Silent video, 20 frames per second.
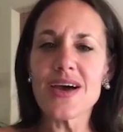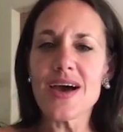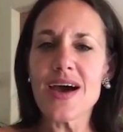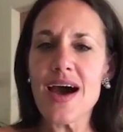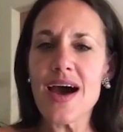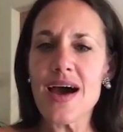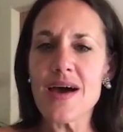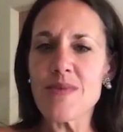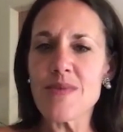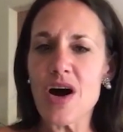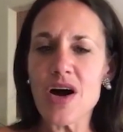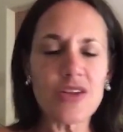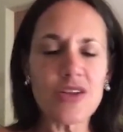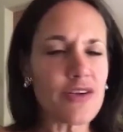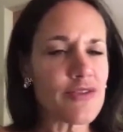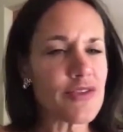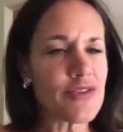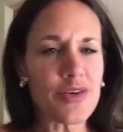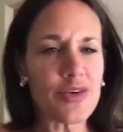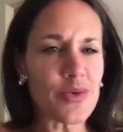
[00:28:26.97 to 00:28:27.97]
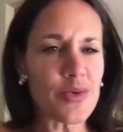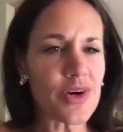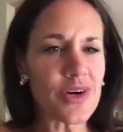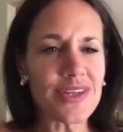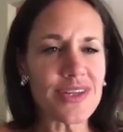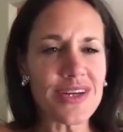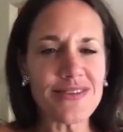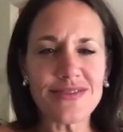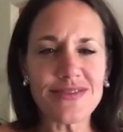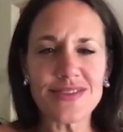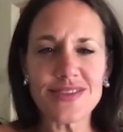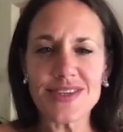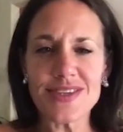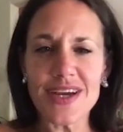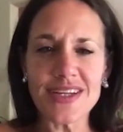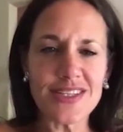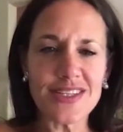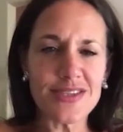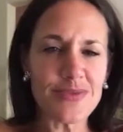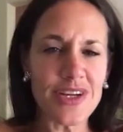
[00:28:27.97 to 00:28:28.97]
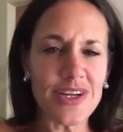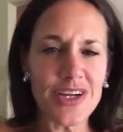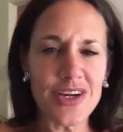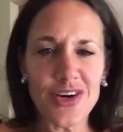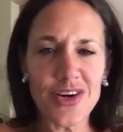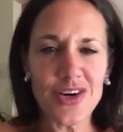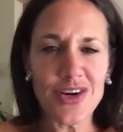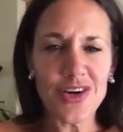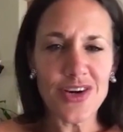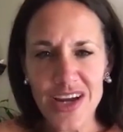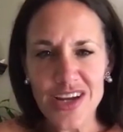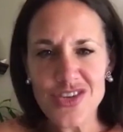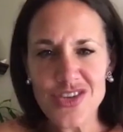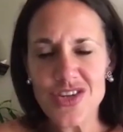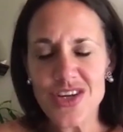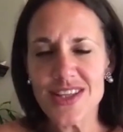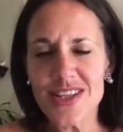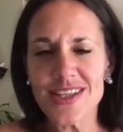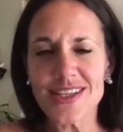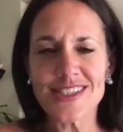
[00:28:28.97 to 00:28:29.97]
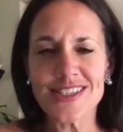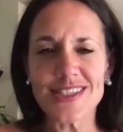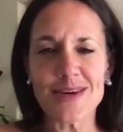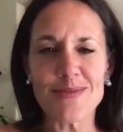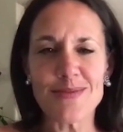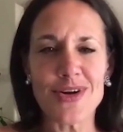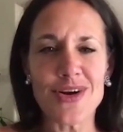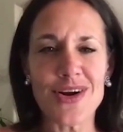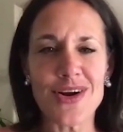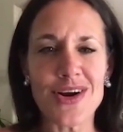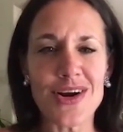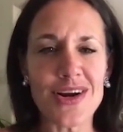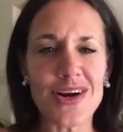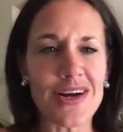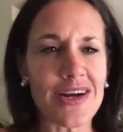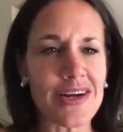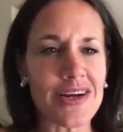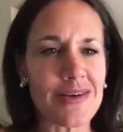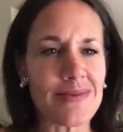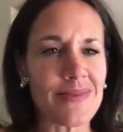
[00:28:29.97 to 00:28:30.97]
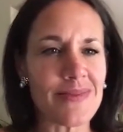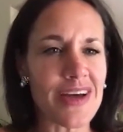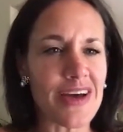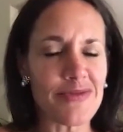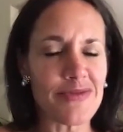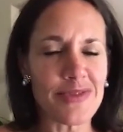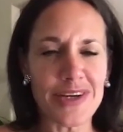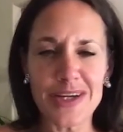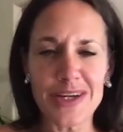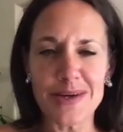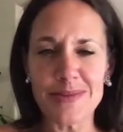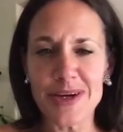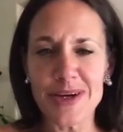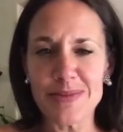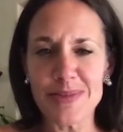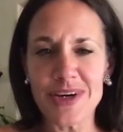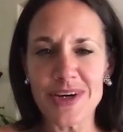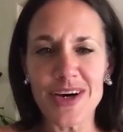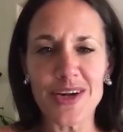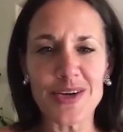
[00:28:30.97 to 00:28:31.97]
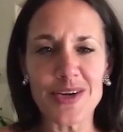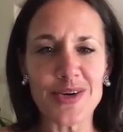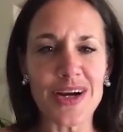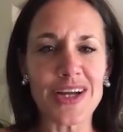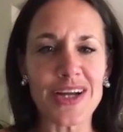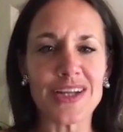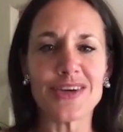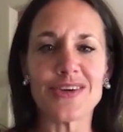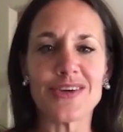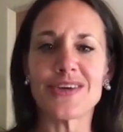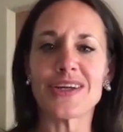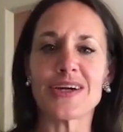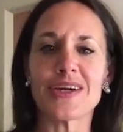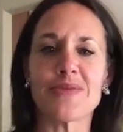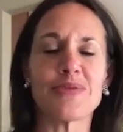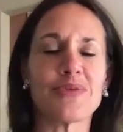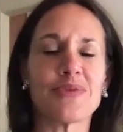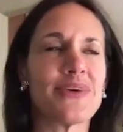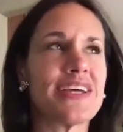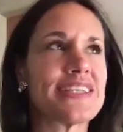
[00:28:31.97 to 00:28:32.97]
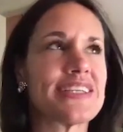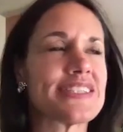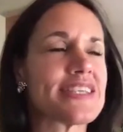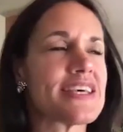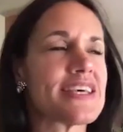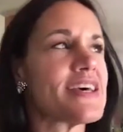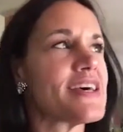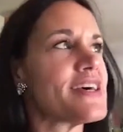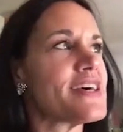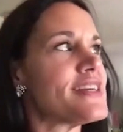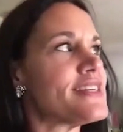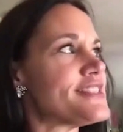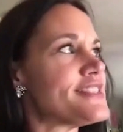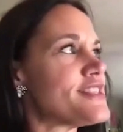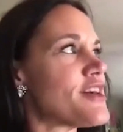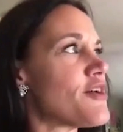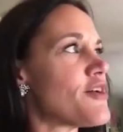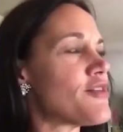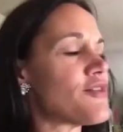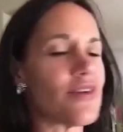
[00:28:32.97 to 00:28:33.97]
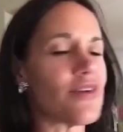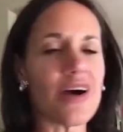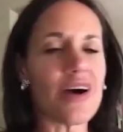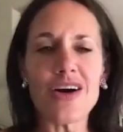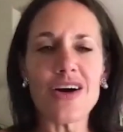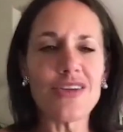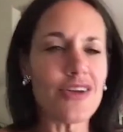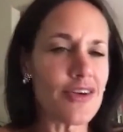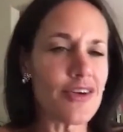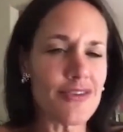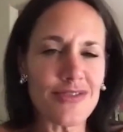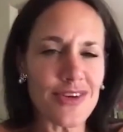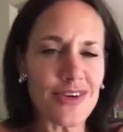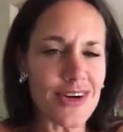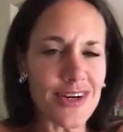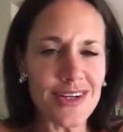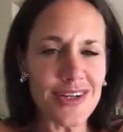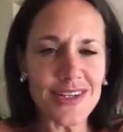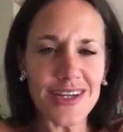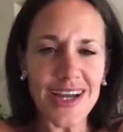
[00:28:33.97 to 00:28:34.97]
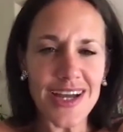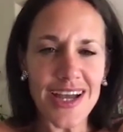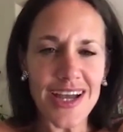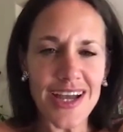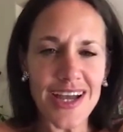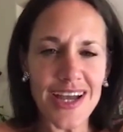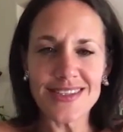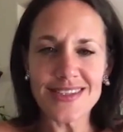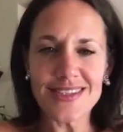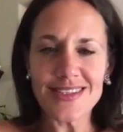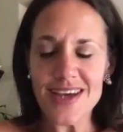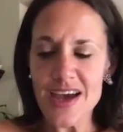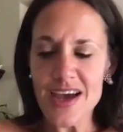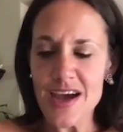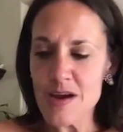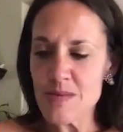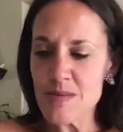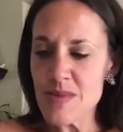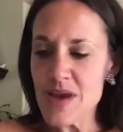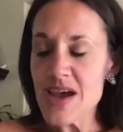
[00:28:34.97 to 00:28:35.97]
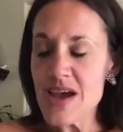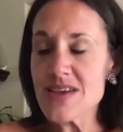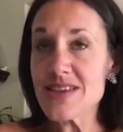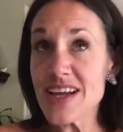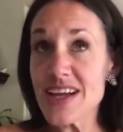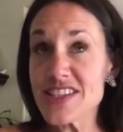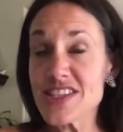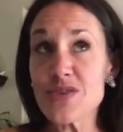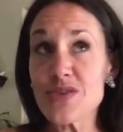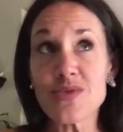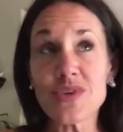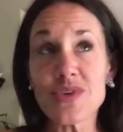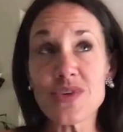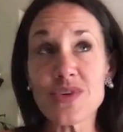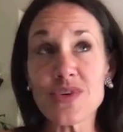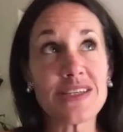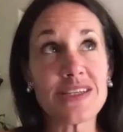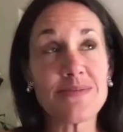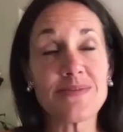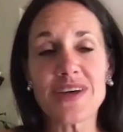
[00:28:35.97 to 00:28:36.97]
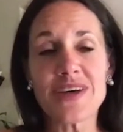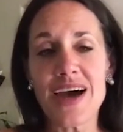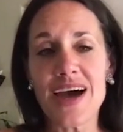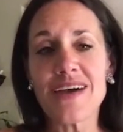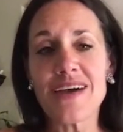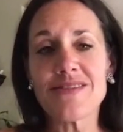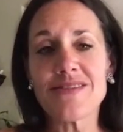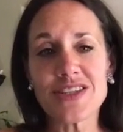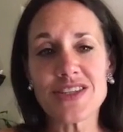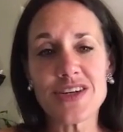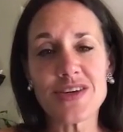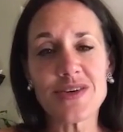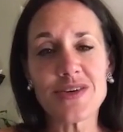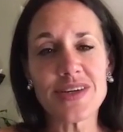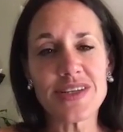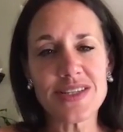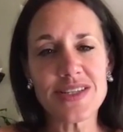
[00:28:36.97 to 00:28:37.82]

all over the world. I did one in Croatia this summer. Have one coming up in Colorado in a couple weeks. So all over, and that's a real deep dive too